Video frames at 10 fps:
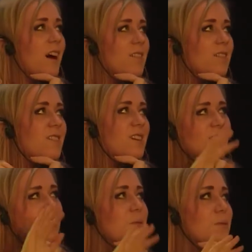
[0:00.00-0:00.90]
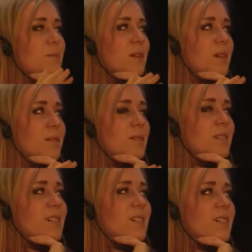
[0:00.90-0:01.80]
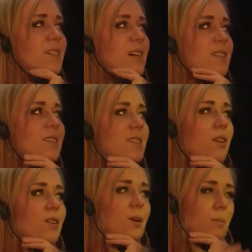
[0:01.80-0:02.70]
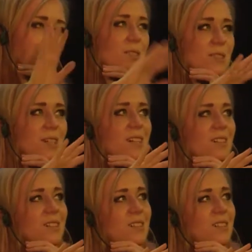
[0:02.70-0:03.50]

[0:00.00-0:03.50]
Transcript: I don't think so. It will be that long. But yeah.